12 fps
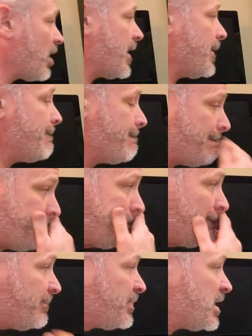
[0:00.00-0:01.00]
right.
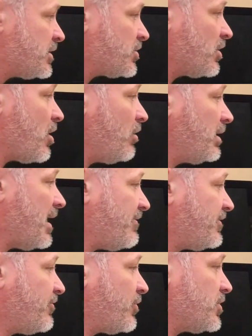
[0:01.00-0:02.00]
So go
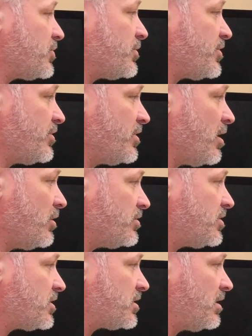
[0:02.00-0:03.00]
left first with your
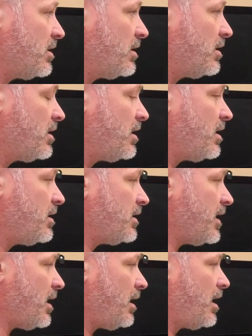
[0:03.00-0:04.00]
nose. Just the paper.
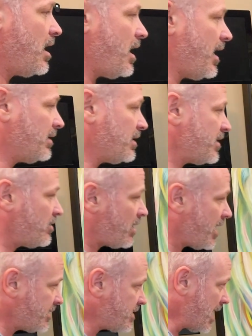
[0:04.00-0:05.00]
Yeah, and lay your
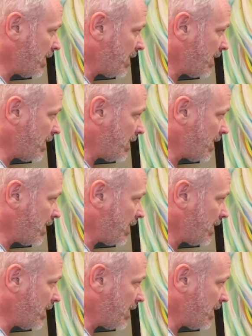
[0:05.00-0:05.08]
head